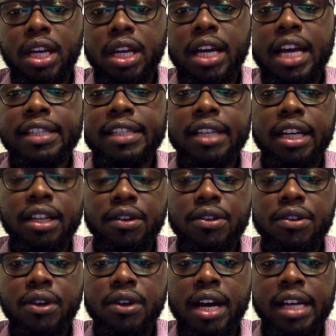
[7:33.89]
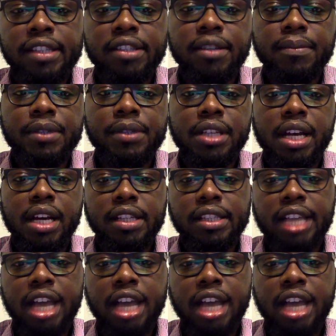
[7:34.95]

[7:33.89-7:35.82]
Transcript: Cascade also has subsidiaries